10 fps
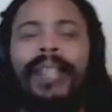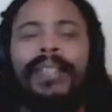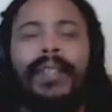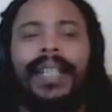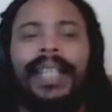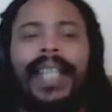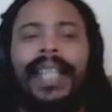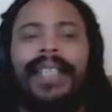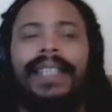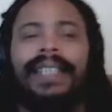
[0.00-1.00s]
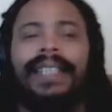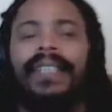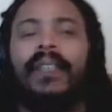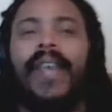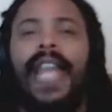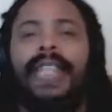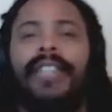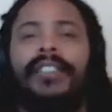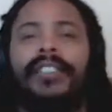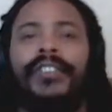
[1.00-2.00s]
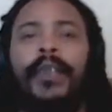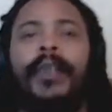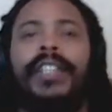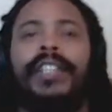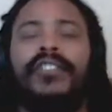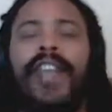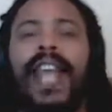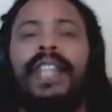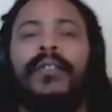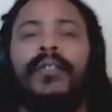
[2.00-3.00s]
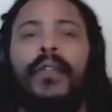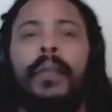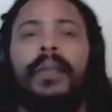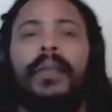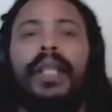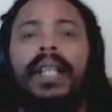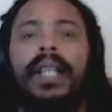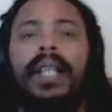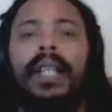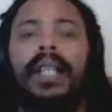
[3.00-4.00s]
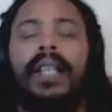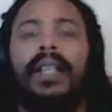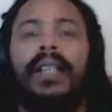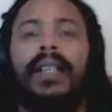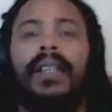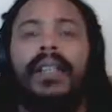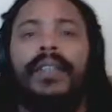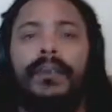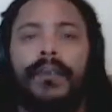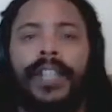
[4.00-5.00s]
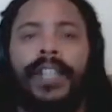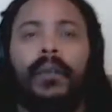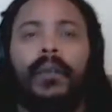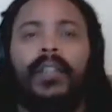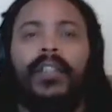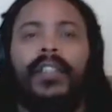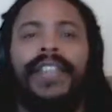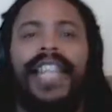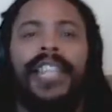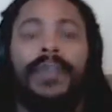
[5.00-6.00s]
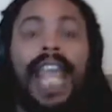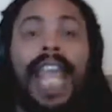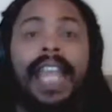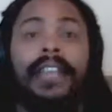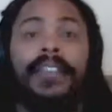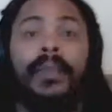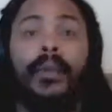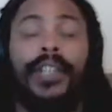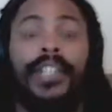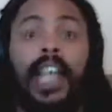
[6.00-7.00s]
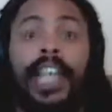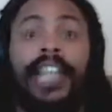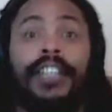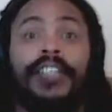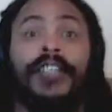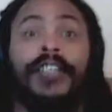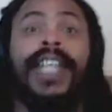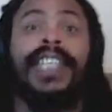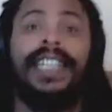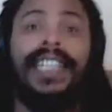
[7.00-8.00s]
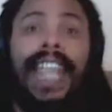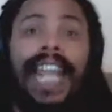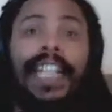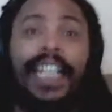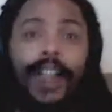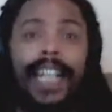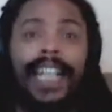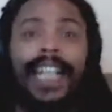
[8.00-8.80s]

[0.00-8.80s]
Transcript: so uh, just the fact that you're so distracted from the real world that you can't hear someone talking to you that's standing right